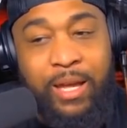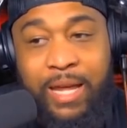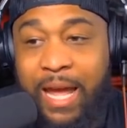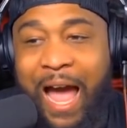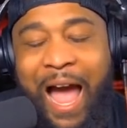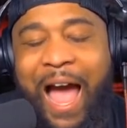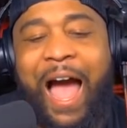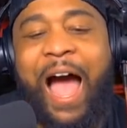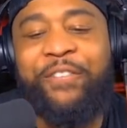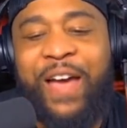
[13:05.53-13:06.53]

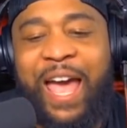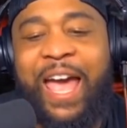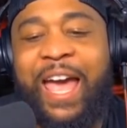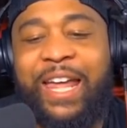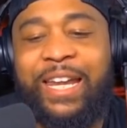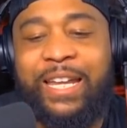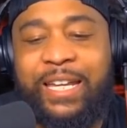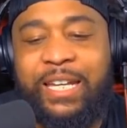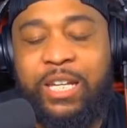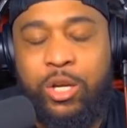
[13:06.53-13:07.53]
I've had
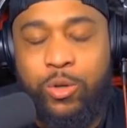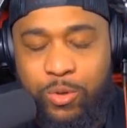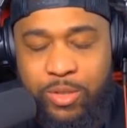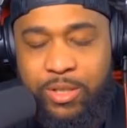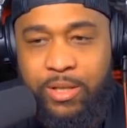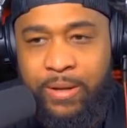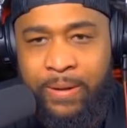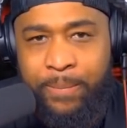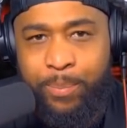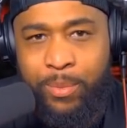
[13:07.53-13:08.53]
dudes
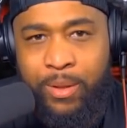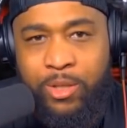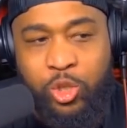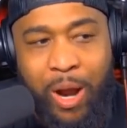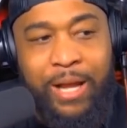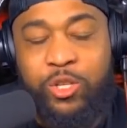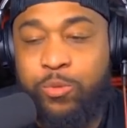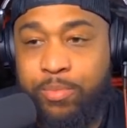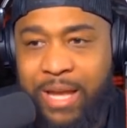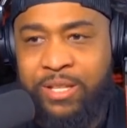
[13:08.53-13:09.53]
try to
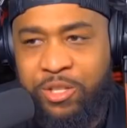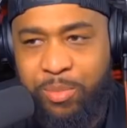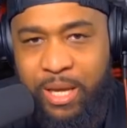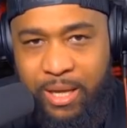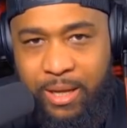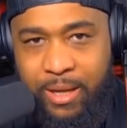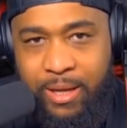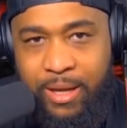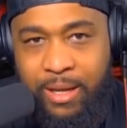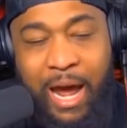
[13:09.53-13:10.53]
message me.
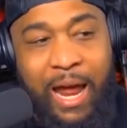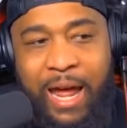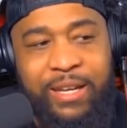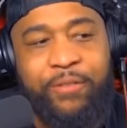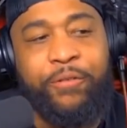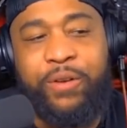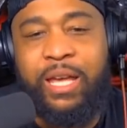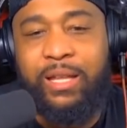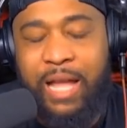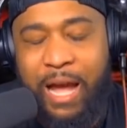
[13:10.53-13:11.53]
And I'll never
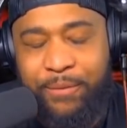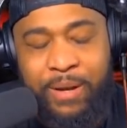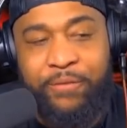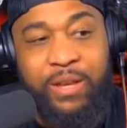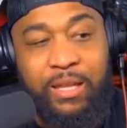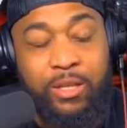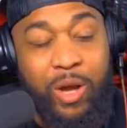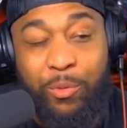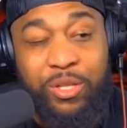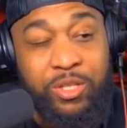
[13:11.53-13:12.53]
forget the dude.
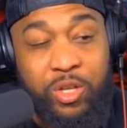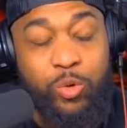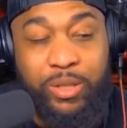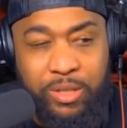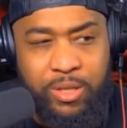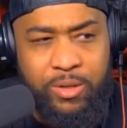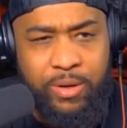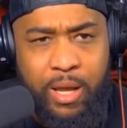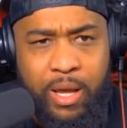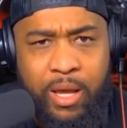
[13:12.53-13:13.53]
I went to school with this dude.
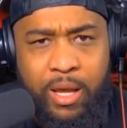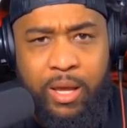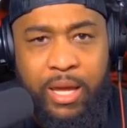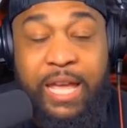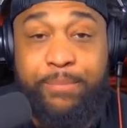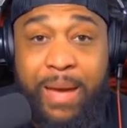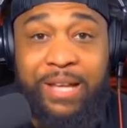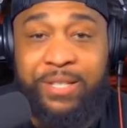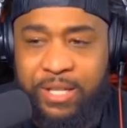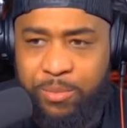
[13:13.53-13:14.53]
He
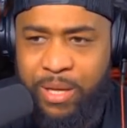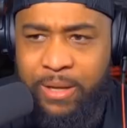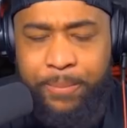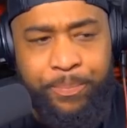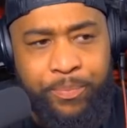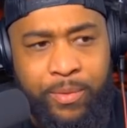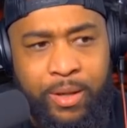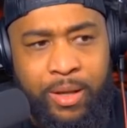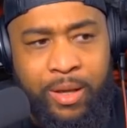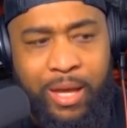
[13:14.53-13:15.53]
messaged me
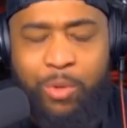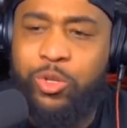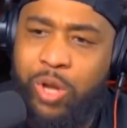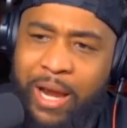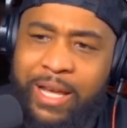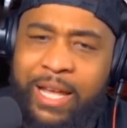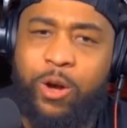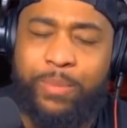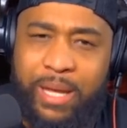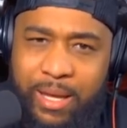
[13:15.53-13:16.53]
and was trying to hit
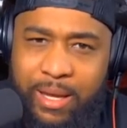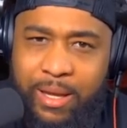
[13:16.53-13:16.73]
on me.